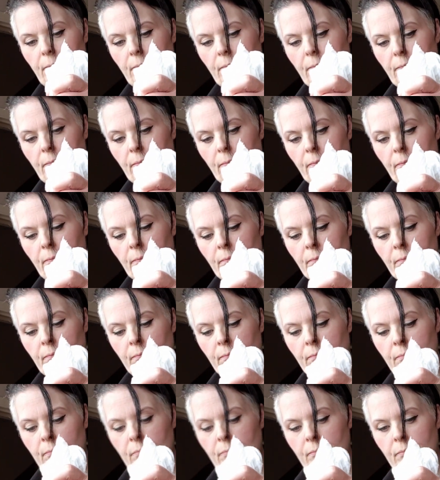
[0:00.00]

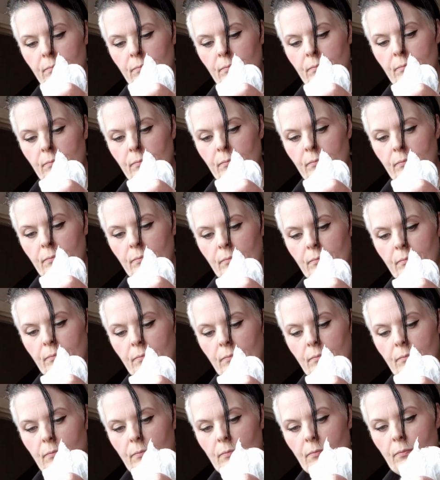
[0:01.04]

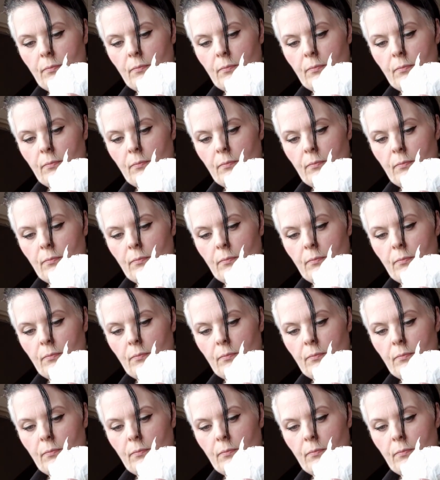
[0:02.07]
No one is speaking in this clip.